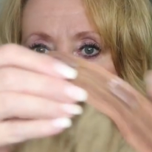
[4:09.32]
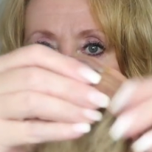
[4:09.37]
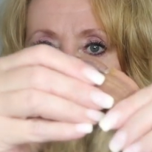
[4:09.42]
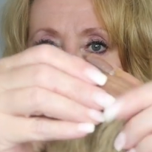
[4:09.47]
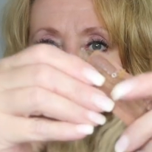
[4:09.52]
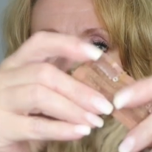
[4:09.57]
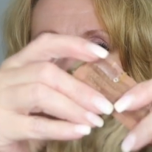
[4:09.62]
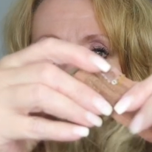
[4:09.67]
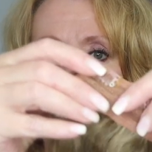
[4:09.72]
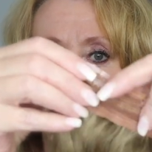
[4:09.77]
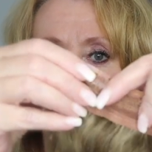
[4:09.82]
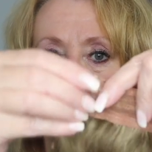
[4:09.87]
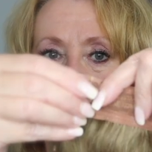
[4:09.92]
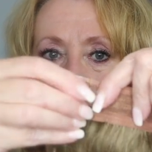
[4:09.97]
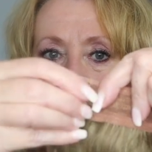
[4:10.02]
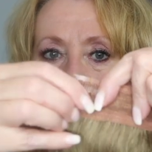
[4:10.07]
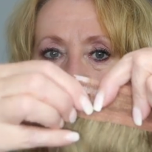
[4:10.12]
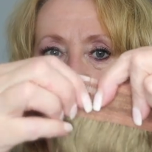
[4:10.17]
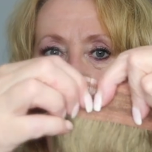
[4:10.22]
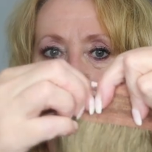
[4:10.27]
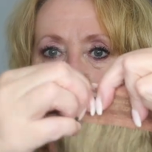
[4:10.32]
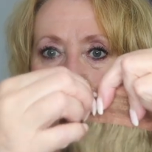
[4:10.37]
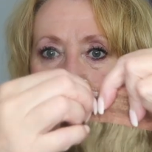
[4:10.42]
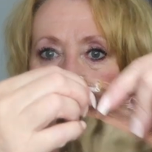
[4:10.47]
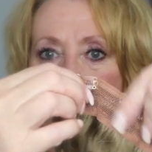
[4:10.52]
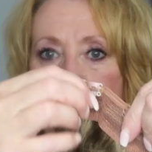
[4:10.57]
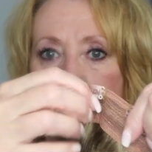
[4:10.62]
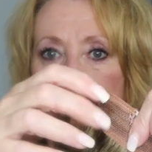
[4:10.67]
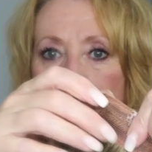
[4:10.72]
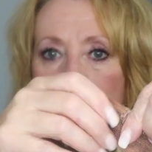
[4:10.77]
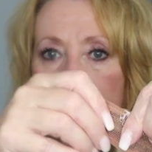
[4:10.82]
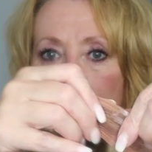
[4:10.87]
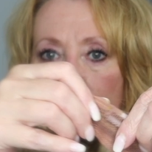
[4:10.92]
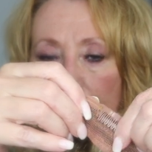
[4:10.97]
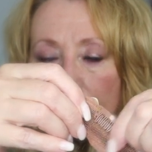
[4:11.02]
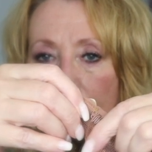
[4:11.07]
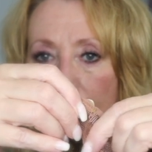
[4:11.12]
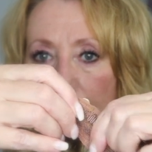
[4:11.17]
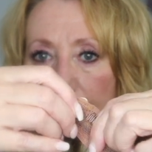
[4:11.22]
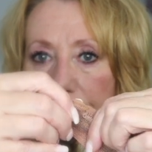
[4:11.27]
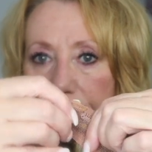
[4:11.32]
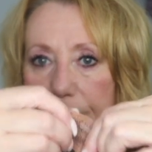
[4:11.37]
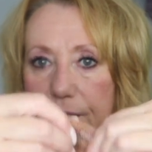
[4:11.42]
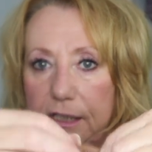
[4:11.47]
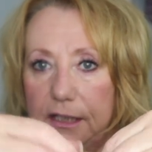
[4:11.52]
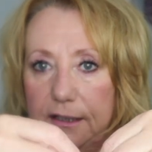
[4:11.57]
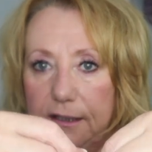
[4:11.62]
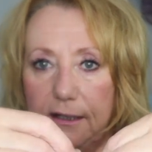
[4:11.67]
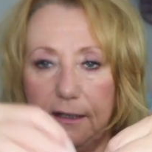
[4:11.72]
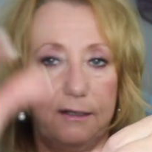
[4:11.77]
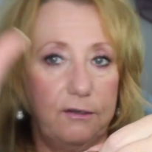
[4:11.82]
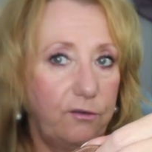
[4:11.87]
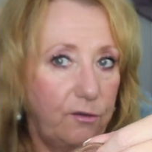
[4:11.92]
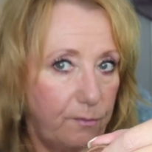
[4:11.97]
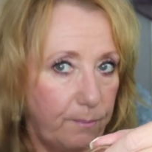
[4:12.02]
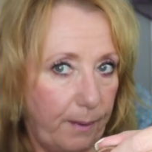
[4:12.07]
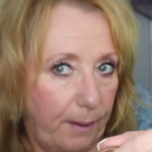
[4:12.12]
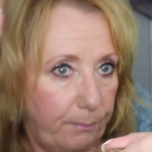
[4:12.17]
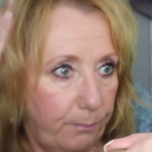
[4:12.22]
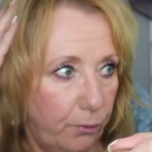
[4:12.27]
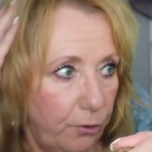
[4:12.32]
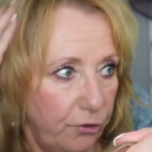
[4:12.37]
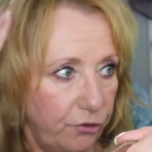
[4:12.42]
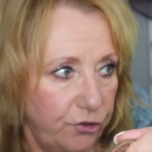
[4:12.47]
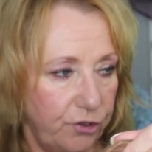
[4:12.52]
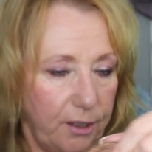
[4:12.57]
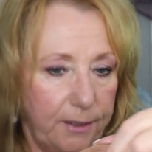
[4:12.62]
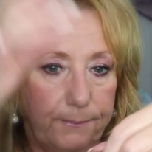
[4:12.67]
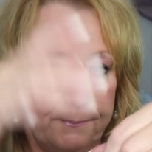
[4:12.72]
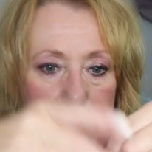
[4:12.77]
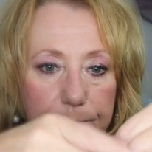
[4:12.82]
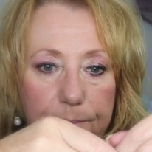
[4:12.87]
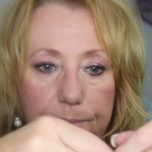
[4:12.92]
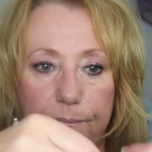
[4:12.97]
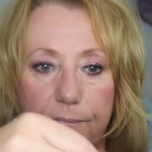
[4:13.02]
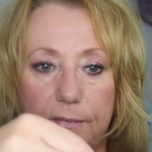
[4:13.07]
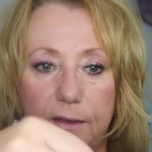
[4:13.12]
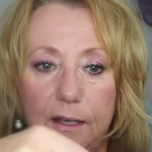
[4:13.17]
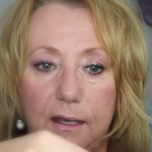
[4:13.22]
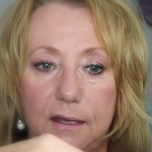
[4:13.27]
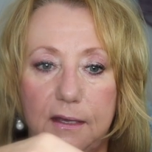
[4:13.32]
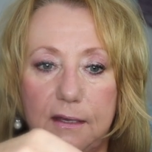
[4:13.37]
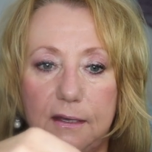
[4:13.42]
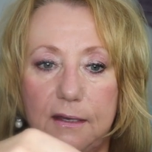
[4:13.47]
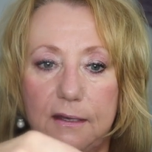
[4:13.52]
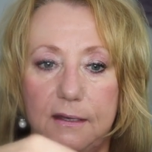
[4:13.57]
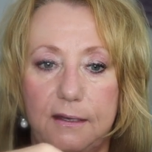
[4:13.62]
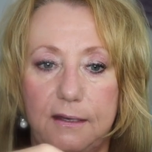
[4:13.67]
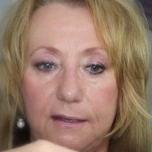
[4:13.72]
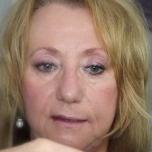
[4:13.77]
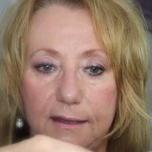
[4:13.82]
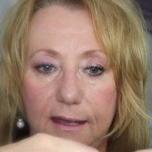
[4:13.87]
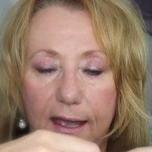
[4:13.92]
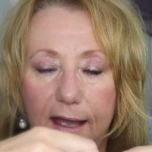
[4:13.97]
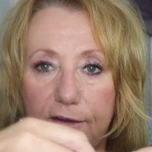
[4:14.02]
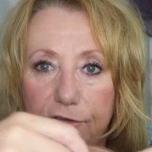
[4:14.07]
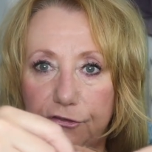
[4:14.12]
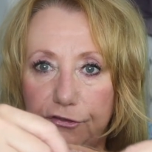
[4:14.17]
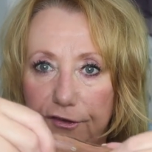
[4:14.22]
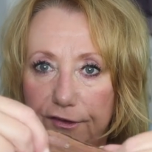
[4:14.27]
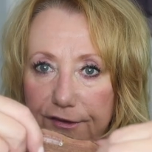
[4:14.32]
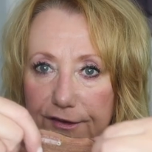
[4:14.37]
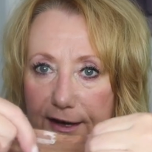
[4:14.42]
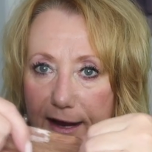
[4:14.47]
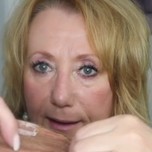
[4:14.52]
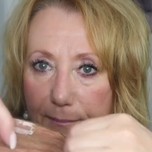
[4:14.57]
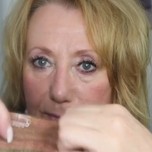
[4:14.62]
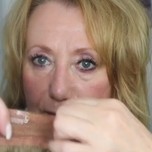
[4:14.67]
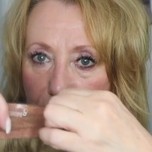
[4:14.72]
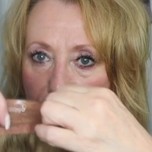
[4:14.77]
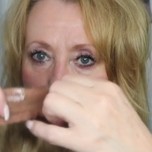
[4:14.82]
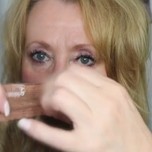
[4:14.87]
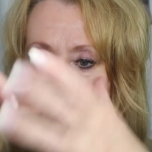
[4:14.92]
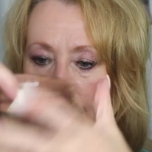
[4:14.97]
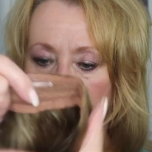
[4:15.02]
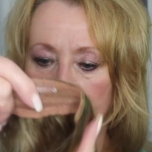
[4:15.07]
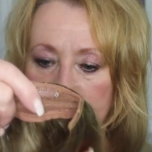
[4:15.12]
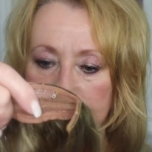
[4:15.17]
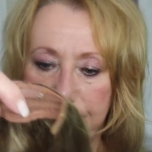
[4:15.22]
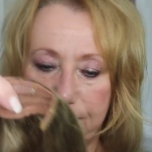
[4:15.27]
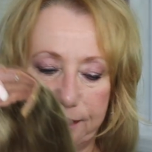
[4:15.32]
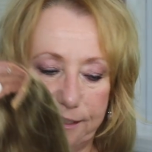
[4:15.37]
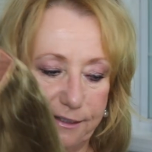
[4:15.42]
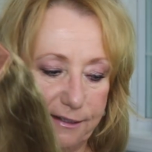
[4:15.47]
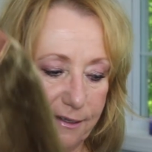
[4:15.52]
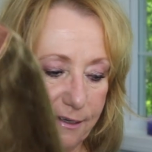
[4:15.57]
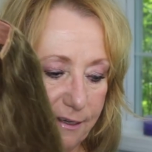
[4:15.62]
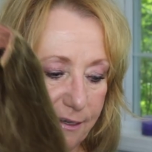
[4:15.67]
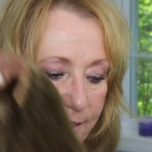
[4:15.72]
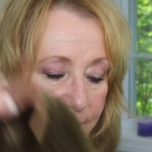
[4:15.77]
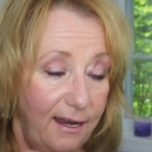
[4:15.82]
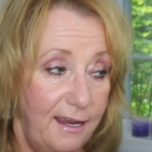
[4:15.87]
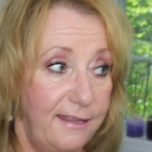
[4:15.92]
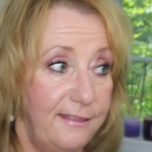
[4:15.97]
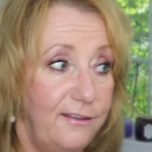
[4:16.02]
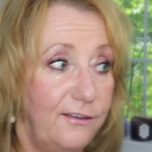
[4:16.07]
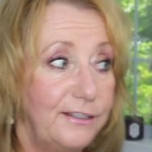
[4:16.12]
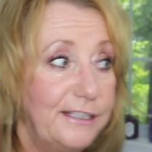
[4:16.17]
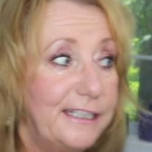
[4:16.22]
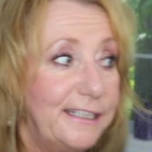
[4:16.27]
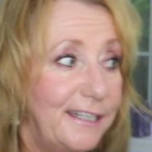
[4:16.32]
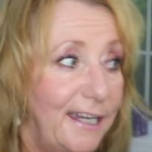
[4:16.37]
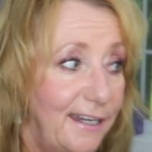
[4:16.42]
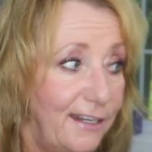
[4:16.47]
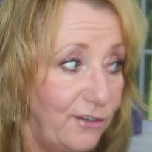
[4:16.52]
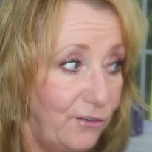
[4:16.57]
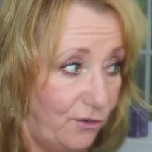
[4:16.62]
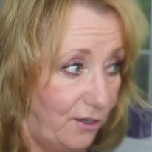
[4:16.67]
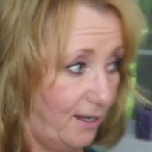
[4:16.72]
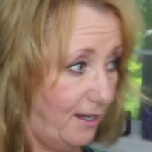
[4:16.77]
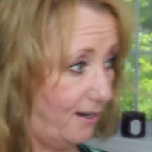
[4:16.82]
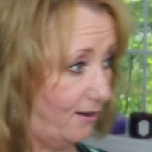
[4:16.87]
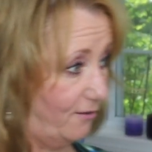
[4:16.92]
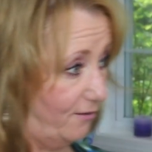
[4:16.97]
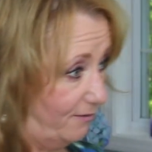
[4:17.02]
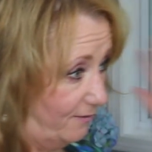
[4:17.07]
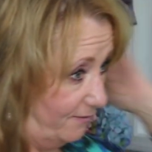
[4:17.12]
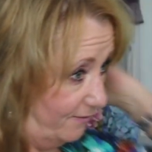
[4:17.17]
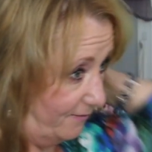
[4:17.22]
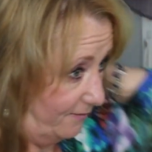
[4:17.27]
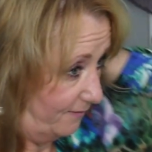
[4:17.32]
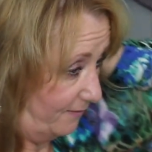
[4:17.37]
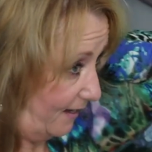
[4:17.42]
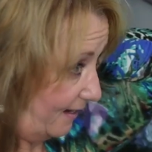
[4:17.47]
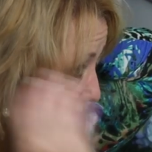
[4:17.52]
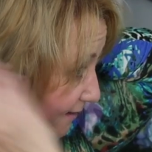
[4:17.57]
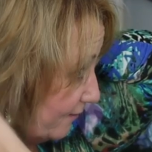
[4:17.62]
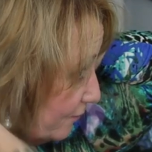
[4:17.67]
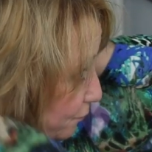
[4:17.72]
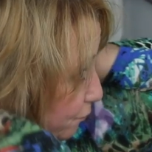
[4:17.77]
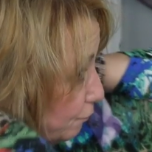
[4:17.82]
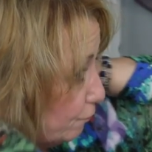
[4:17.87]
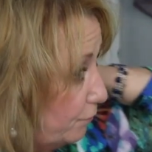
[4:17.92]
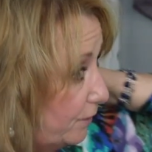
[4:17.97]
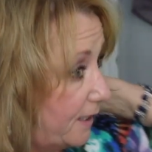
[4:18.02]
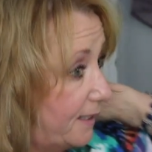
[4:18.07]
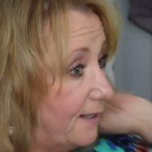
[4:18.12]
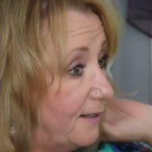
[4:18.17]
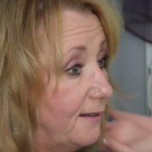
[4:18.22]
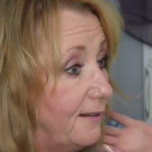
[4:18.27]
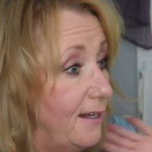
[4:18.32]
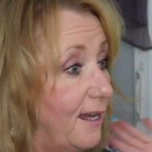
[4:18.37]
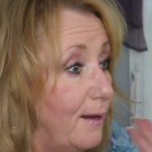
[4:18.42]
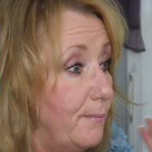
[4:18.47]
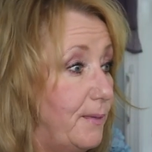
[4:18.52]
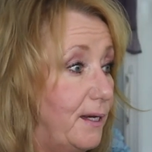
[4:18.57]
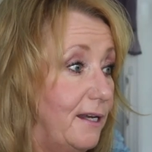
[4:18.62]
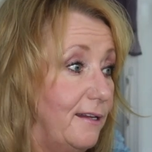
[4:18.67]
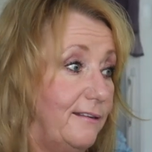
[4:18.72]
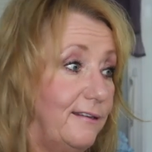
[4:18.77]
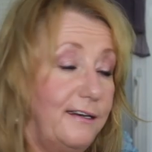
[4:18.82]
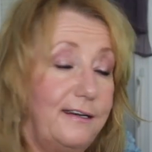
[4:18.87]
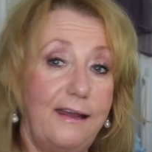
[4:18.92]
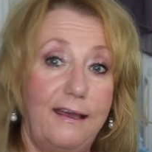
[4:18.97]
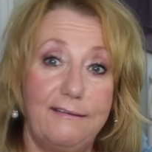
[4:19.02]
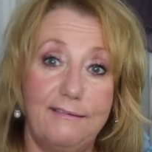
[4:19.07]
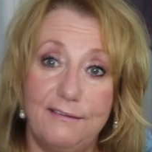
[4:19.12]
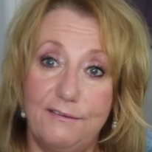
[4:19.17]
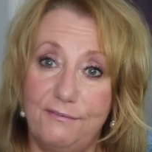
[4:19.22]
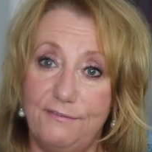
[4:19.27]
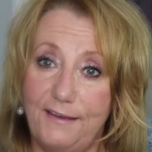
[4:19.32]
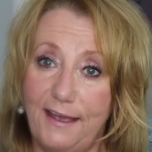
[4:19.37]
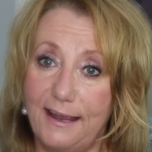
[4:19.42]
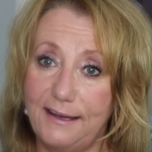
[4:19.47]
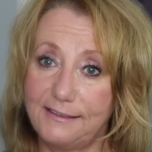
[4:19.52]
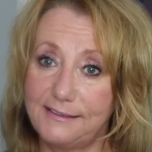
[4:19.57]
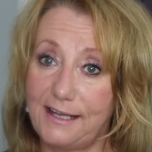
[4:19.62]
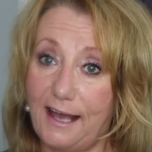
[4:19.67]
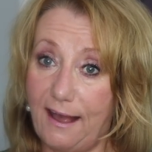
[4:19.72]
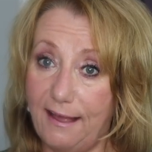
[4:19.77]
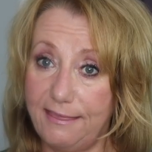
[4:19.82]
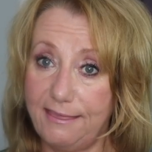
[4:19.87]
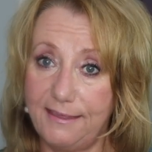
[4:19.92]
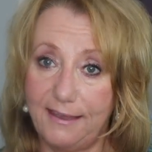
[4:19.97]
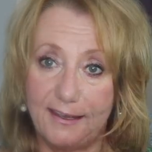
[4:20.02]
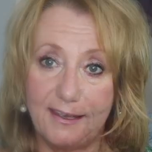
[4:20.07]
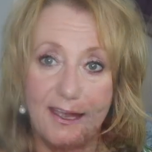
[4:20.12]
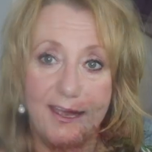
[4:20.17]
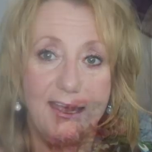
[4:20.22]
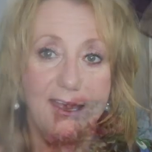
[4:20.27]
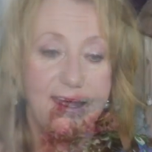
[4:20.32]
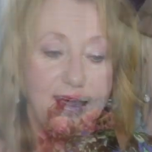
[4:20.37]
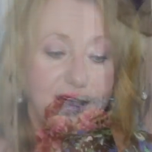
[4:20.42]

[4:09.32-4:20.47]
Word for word: hair, and then you snap them closed just by pushing, and they actually snap closed, and they'll stay in your hair. And it's really, I mean, it's a nice effect, I think.